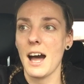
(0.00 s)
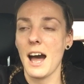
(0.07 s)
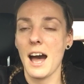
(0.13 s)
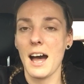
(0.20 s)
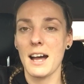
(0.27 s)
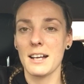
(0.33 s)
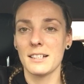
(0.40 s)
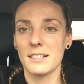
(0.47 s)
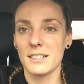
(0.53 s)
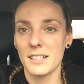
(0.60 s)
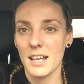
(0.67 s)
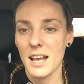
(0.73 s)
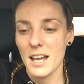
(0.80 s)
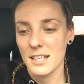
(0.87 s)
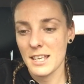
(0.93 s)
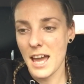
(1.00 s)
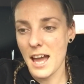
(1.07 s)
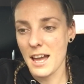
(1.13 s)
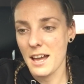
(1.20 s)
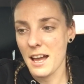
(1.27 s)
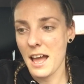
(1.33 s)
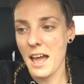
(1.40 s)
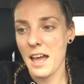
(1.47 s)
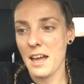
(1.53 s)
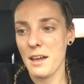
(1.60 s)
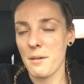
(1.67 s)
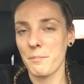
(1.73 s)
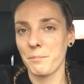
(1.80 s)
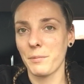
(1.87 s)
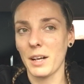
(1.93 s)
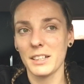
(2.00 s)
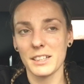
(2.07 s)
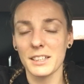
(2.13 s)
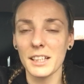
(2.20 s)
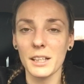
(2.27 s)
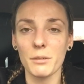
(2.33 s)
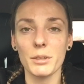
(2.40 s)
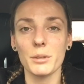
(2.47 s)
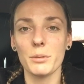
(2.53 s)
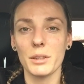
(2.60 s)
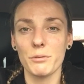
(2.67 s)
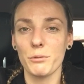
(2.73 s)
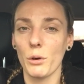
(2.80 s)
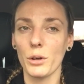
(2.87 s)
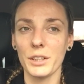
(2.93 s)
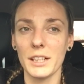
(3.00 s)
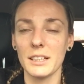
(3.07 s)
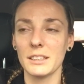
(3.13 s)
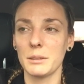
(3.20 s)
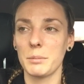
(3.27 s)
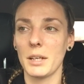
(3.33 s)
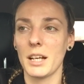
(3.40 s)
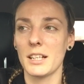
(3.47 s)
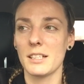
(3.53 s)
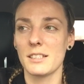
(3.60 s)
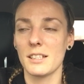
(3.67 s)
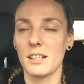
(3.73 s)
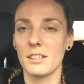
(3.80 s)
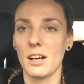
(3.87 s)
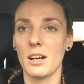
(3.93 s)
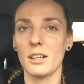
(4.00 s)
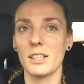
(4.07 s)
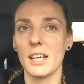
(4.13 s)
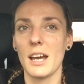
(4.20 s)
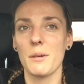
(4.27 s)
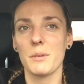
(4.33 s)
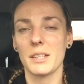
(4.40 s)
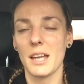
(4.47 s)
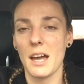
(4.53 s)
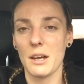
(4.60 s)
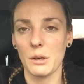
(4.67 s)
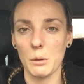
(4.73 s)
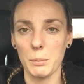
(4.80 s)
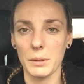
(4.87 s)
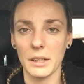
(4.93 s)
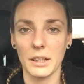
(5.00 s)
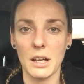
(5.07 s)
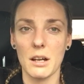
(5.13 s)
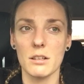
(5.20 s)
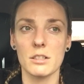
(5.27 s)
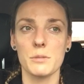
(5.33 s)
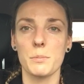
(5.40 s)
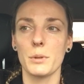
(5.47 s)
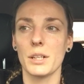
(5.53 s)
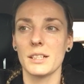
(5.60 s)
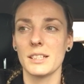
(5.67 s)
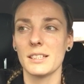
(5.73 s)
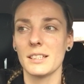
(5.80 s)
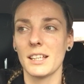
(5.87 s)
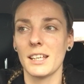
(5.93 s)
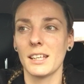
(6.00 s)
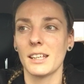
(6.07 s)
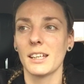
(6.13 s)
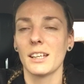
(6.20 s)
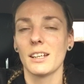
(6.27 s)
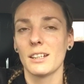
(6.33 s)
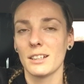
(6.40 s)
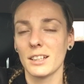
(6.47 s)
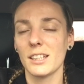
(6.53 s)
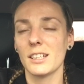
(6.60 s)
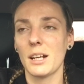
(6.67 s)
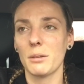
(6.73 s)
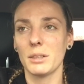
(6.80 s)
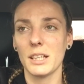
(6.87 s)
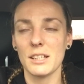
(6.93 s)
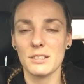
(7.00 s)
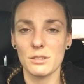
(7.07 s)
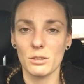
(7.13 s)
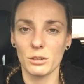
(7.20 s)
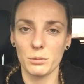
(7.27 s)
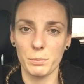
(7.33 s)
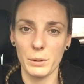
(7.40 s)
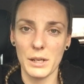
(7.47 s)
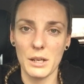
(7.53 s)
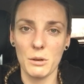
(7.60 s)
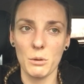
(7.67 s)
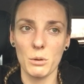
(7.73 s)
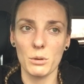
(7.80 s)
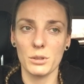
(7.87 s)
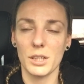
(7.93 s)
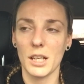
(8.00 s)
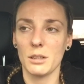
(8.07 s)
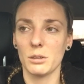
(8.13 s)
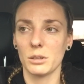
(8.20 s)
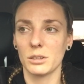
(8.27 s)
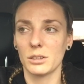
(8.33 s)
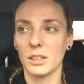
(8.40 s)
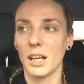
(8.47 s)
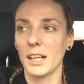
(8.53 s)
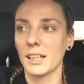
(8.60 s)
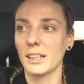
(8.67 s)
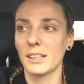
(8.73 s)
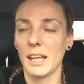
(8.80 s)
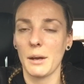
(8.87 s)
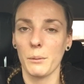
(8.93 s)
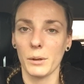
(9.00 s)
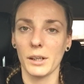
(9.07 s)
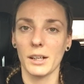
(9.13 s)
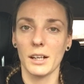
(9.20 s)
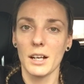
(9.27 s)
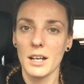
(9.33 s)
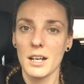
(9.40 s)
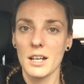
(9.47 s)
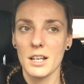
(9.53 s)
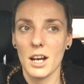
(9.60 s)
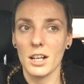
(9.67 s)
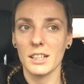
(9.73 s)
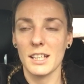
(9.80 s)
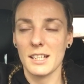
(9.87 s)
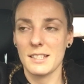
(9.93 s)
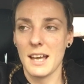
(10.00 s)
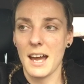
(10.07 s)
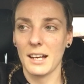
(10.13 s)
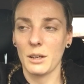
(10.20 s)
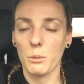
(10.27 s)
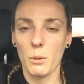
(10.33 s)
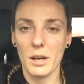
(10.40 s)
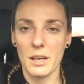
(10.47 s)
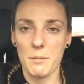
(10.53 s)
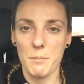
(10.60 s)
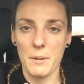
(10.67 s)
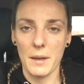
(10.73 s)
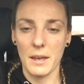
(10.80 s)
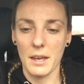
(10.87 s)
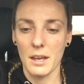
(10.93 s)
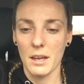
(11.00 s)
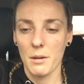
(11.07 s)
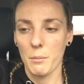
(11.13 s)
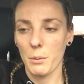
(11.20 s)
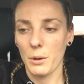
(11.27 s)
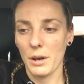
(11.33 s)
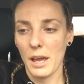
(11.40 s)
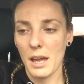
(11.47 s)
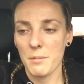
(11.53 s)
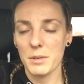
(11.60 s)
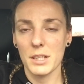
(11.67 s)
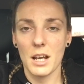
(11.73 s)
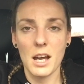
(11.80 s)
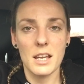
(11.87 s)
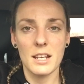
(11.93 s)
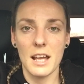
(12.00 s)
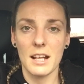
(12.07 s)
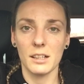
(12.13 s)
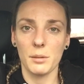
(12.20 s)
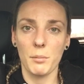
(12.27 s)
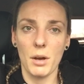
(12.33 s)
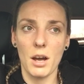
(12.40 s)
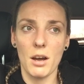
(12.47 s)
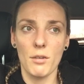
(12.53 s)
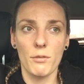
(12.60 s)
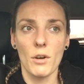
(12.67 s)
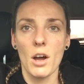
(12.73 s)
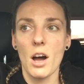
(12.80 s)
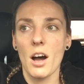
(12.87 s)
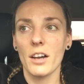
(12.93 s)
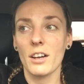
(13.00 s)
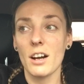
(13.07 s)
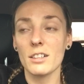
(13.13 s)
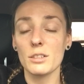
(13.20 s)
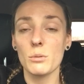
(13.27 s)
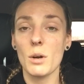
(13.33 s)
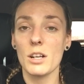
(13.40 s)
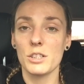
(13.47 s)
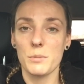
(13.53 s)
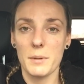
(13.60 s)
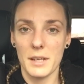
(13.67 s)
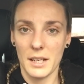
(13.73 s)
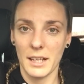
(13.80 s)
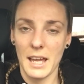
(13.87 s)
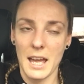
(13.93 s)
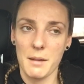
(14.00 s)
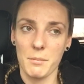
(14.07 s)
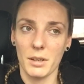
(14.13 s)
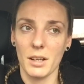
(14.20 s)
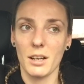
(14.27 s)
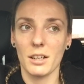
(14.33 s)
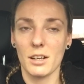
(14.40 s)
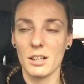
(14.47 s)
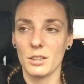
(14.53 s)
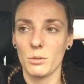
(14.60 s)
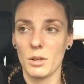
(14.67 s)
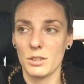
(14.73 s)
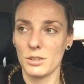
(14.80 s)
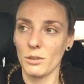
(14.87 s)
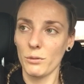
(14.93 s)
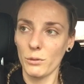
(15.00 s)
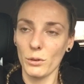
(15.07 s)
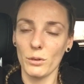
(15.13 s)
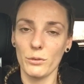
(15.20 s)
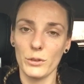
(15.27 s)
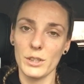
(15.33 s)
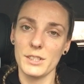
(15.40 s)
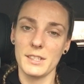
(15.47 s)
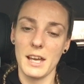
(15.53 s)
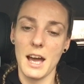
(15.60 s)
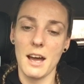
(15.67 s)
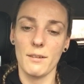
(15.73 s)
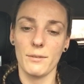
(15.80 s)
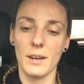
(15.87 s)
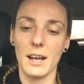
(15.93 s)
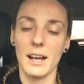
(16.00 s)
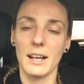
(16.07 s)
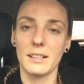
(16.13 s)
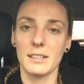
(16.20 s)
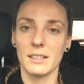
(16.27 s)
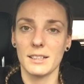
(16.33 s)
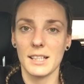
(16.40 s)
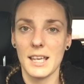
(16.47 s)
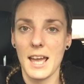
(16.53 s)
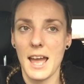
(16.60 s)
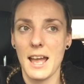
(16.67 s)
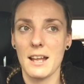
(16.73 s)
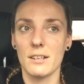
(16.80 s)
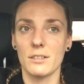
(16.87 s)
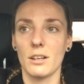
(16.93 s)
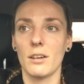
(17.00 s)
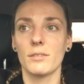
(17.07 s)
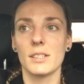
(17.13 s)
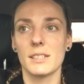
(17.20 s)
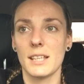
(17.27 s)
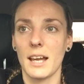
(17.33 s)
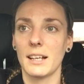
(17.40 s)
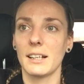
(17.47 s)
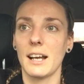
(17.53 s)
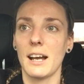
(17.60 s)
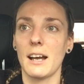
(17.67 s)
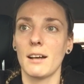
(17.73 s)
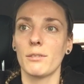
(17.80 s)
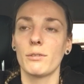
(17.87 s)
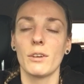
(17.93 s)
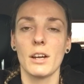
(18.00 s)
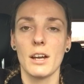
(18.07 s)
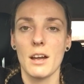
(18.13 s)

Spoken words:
And yeah, I didn't think we'd win 4-0, to be honest. I thought, yeah, we'd get a couple of goals, but I didn't think, you know, Leeds looked pretty good. They looked like they were on the attack quite a bit. But United held them off. I got to watch a bit of the game. I got to watch the full first half and the end of the second half,